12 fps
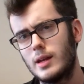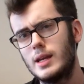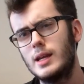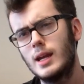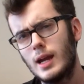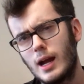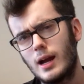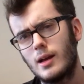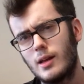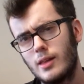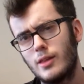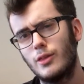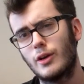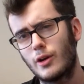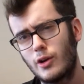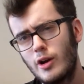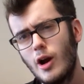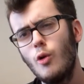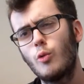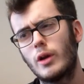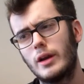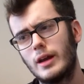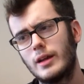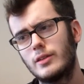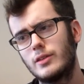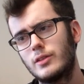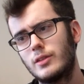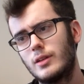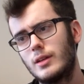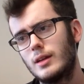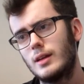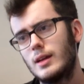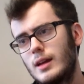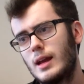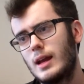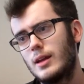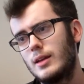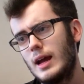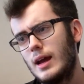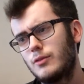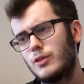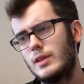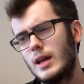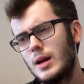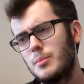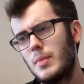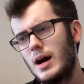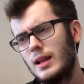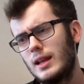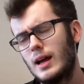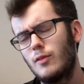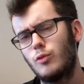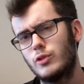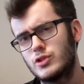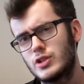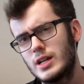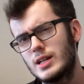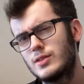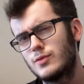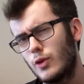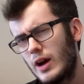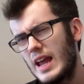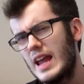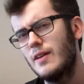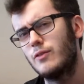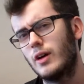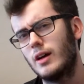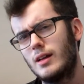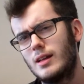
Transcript: Yeah, the coconuts. And after that, my life was changed forever.